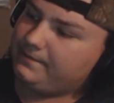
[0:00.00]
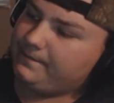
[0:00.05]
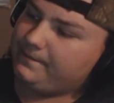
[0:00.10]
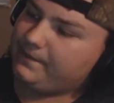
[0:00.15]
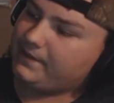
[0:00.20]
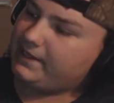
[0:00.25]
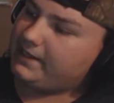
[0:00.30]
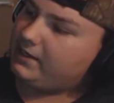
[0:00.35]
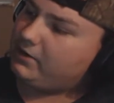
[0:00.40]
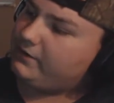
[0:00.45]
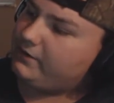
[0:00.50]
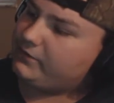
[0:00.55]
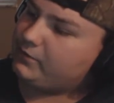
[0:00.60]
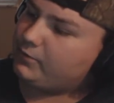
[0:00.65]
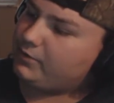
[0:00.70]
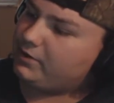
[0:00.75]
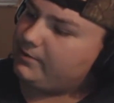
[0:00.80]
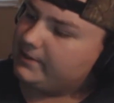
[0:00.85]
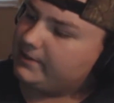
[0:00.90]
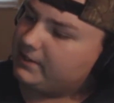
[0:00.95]
And I don't have to
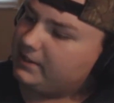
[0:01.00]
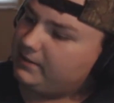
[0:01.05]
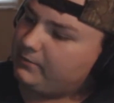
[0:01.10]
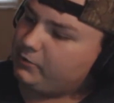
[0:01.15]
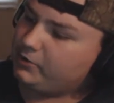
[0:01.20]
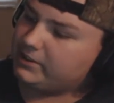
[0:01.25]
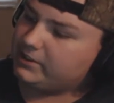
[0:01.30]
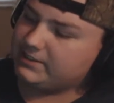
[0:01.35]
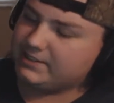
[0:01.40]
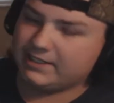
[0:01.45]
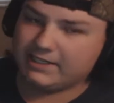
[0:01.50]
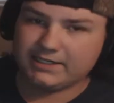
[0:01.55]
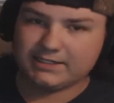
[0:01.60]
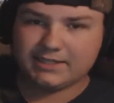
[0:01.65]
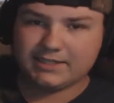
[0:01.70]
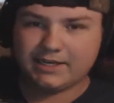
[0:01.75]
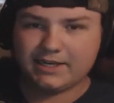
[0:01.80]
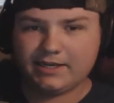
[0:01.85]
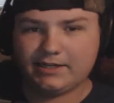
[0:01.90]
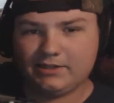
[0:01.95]
worry about that anymore, because I guess
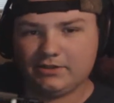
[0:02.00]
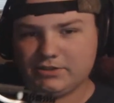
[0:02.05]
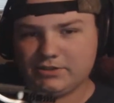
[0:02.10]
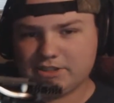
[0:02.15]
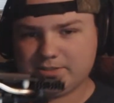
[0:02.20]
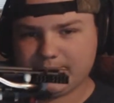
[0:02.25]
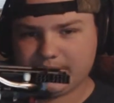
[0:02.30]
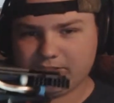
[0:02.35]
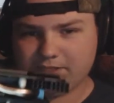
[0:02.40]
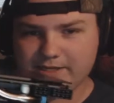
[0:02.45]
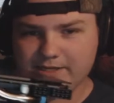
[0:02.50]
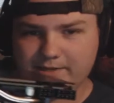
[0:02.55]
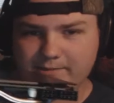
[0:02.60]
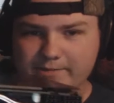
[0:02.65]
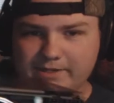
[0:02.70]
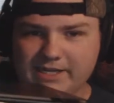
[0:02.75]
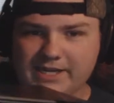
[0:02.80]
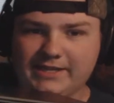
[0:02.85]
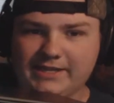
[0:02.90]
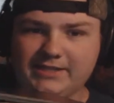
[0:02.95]
they added RGB lighting.
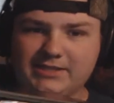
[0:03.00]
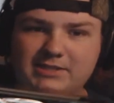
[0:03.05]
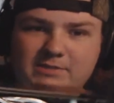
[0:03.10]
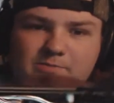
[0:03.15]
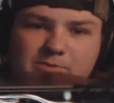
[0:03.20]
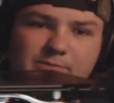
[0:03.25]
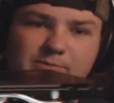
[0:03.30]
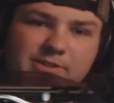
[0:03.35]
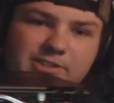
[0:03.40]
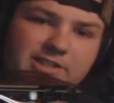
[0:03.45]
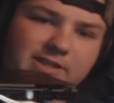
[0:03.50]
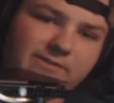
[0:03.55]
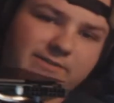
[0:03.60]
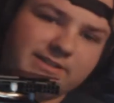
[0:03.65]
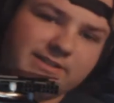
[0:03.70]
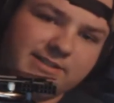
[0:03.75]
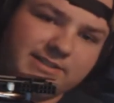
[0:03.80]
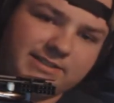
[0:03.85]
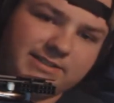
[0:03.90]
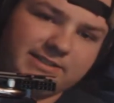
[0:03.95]
But yeah, this is pretty much how it's
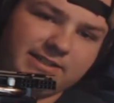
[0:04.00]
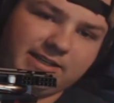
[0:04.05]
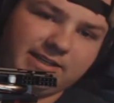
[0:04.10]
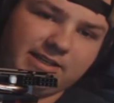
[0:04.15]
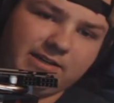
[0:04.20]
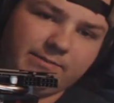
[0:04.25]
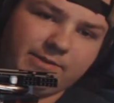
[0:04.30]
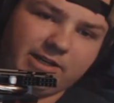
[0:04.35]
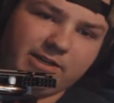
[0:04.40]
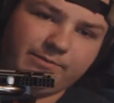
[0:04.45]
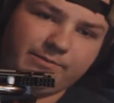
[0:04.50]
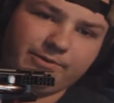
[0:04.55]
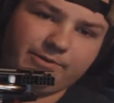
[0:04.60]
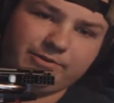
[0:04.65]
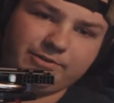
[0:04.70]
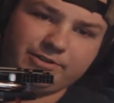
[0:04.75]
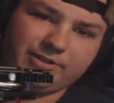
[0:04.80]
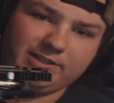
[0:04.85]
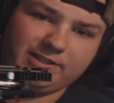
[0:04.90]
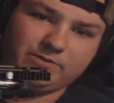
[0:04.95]
going to sit in my computer,
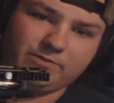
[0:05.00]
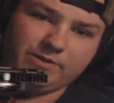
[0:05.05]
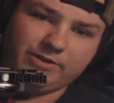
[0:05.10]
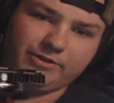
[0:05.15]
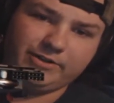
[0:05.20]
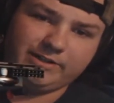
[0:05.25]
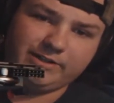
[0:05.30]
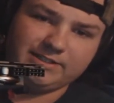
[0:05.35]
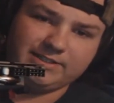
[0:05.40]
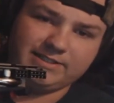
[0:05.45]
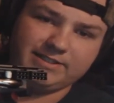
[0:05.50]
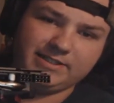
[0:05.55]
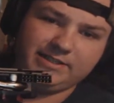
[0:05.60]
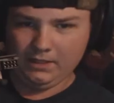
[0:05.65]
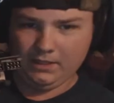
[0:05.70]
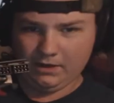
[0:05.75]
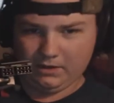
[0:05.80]
so that's what you're going to see.